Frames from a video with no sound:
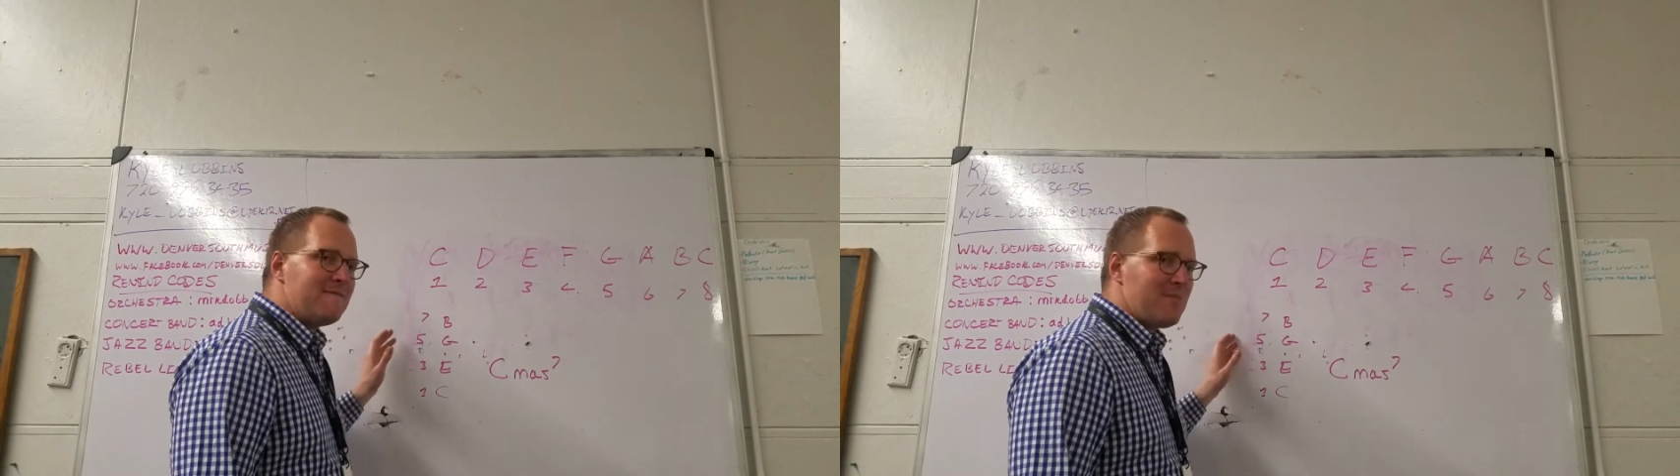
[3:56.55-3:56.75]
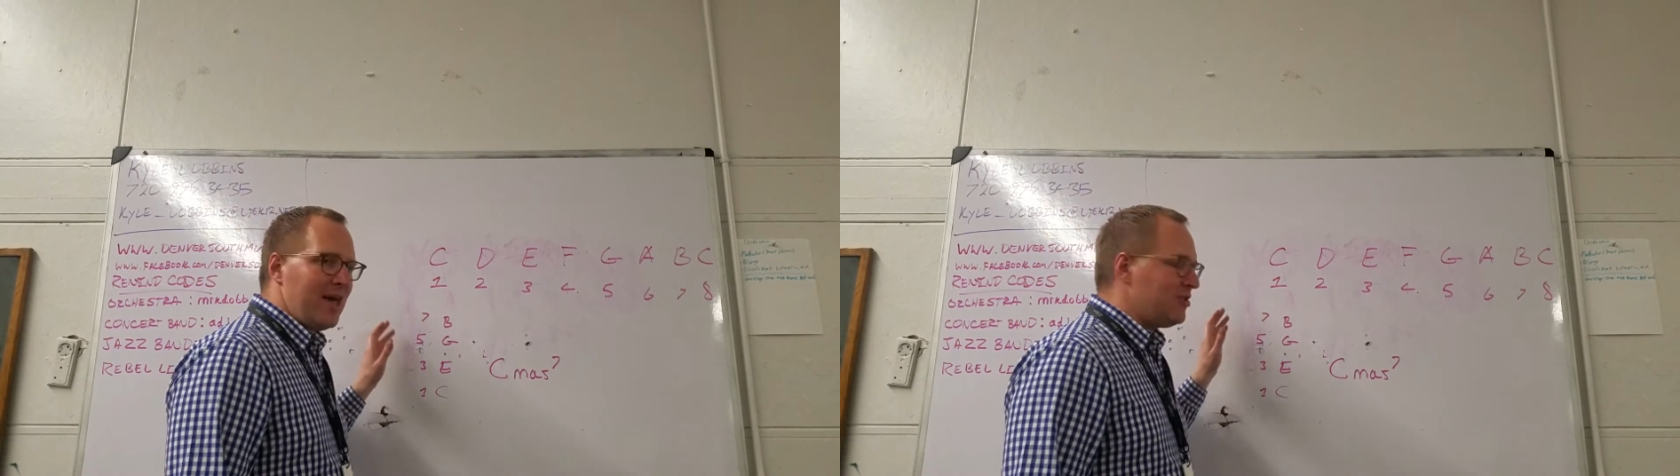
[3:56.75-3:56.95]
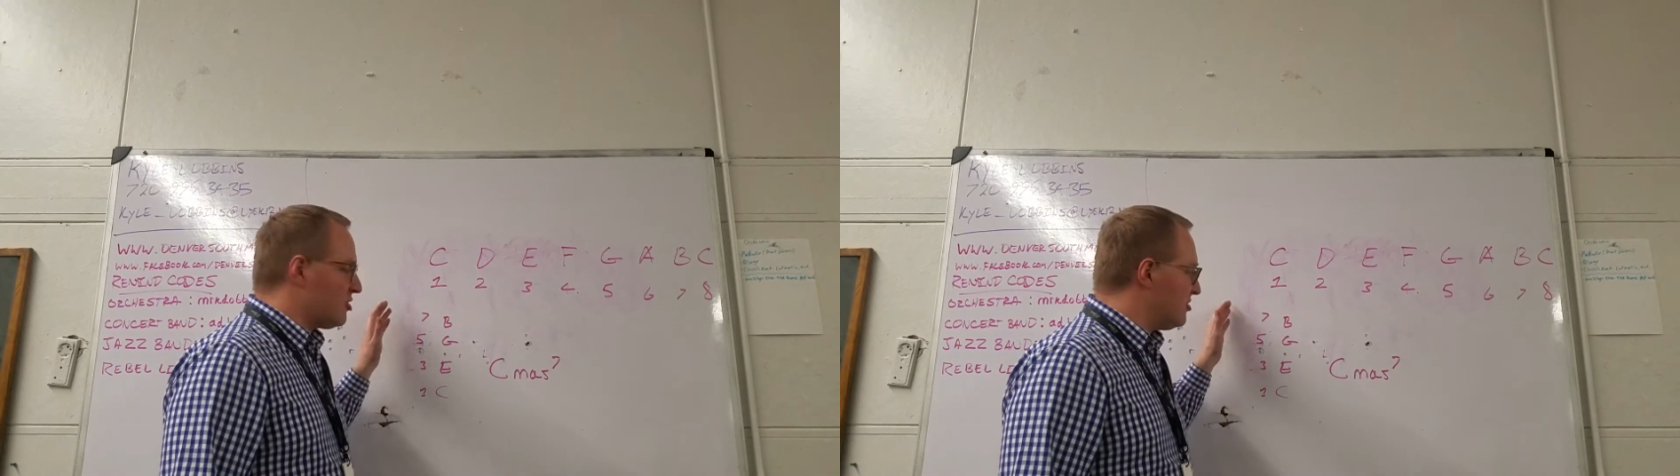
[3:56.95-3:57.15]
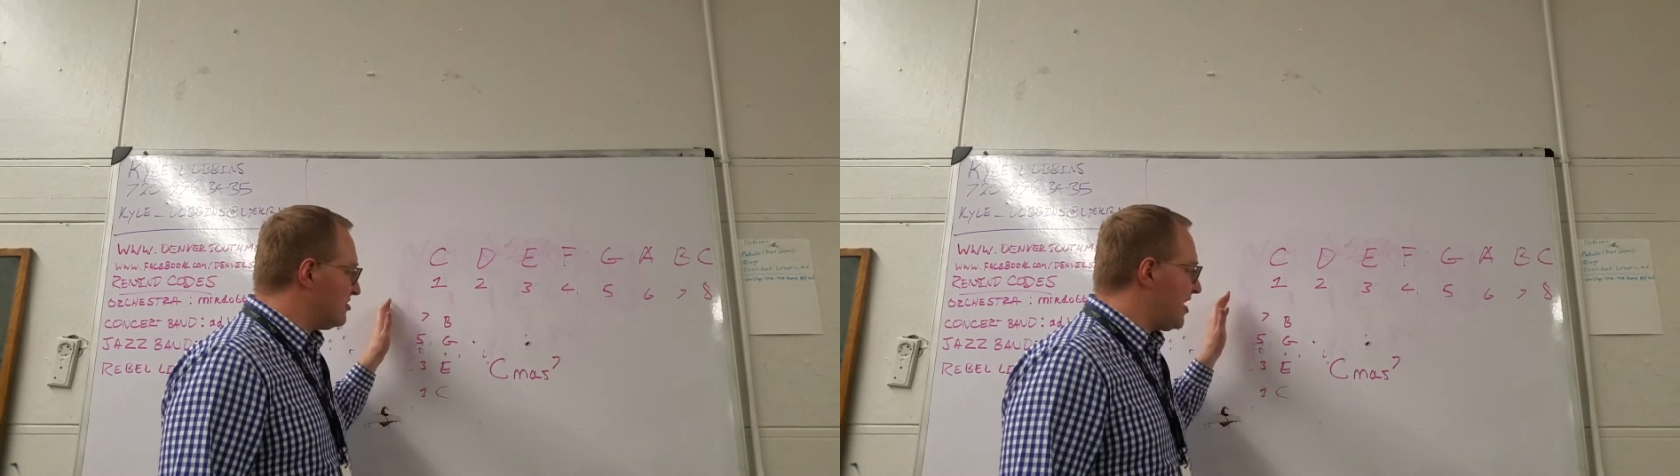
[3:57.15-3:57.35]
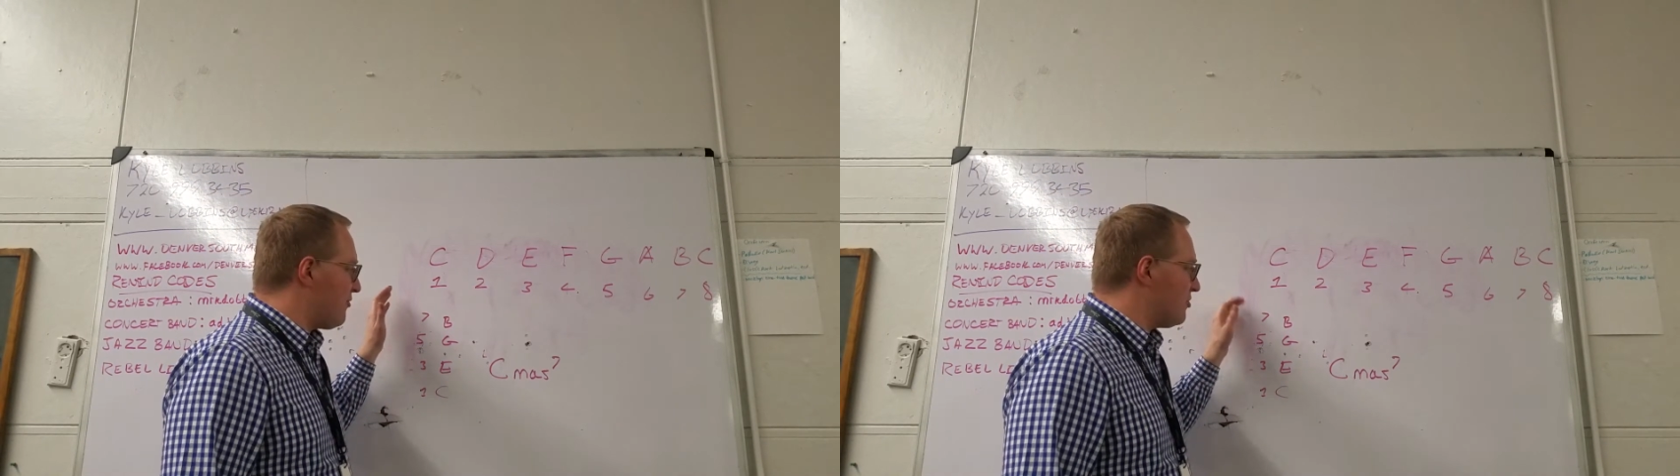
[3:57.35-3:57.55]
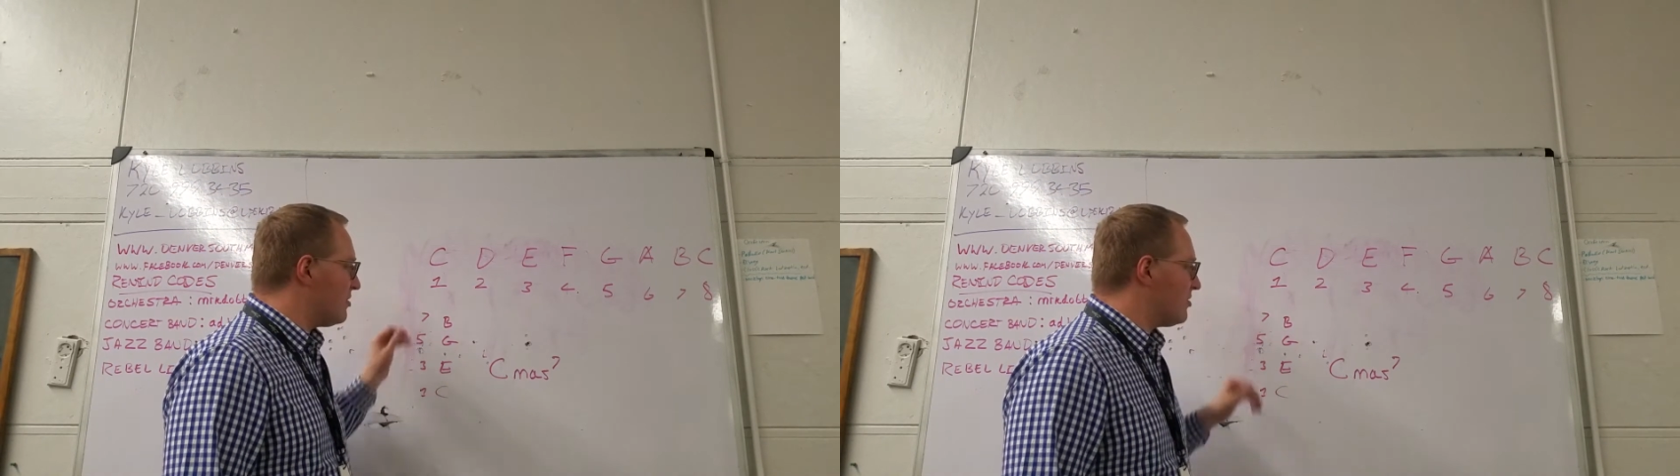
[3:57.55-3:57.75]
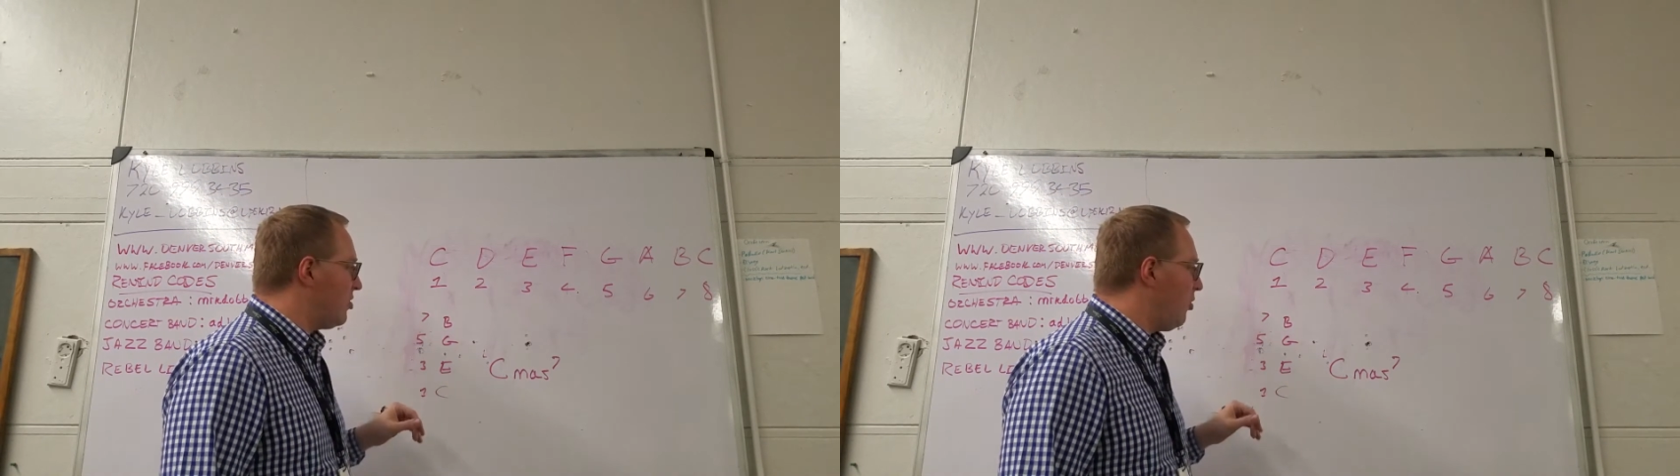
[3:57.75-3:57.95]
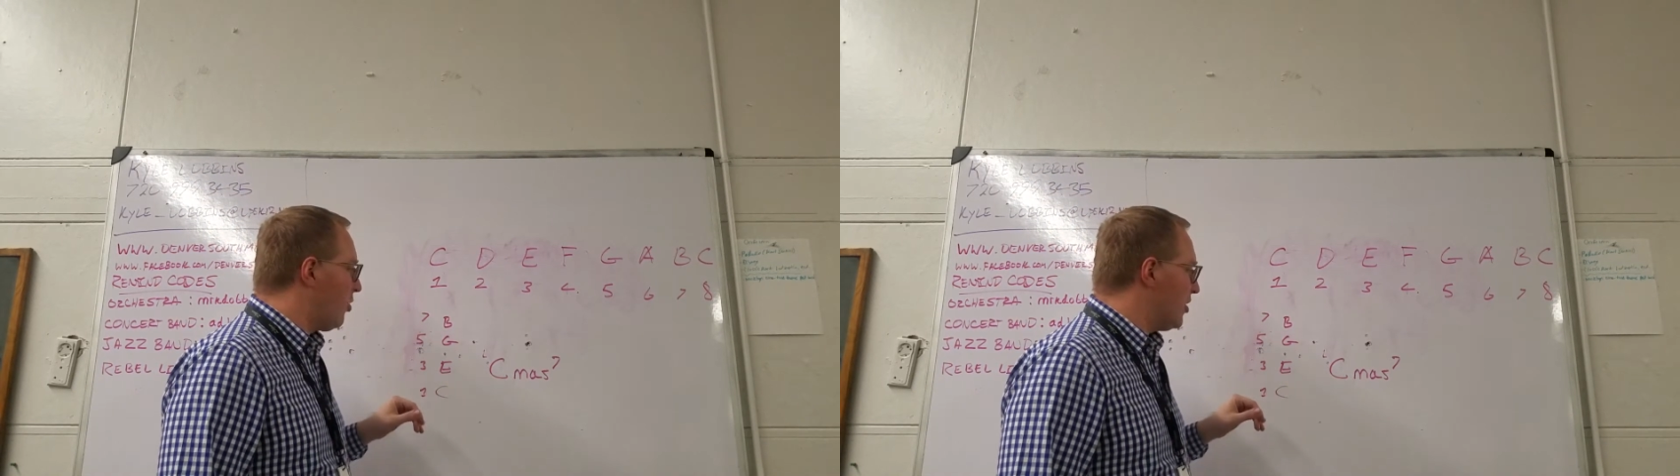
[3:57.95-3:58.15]
major 7th
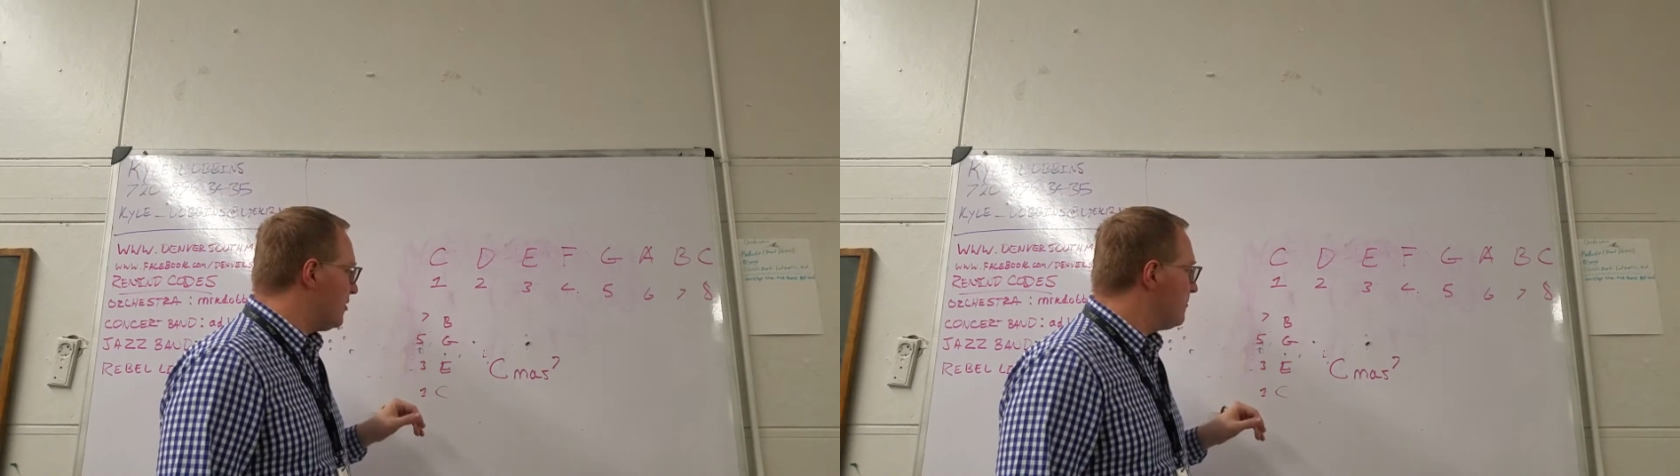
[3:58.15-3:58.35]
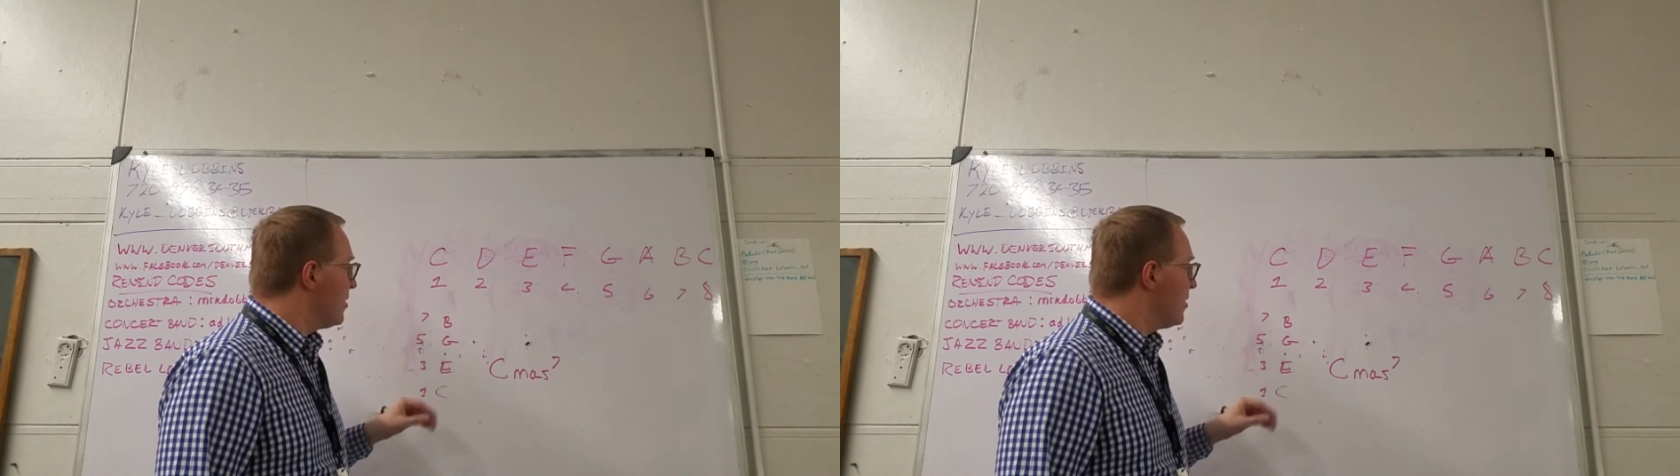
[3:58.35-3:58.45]
chord.